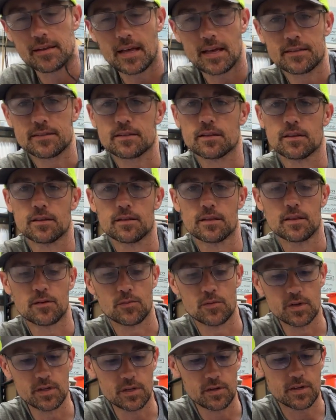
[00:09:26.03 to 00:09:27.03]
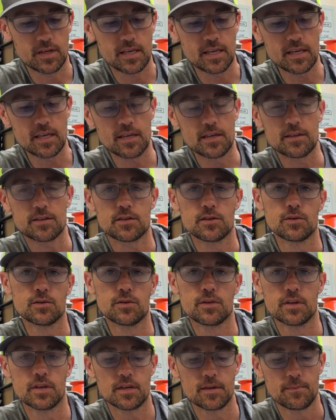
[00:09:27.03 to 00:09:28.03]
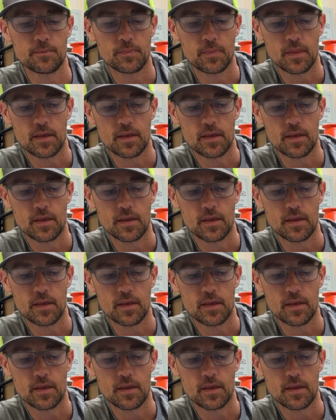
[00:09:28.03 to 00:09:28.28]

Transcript: That's the real key to the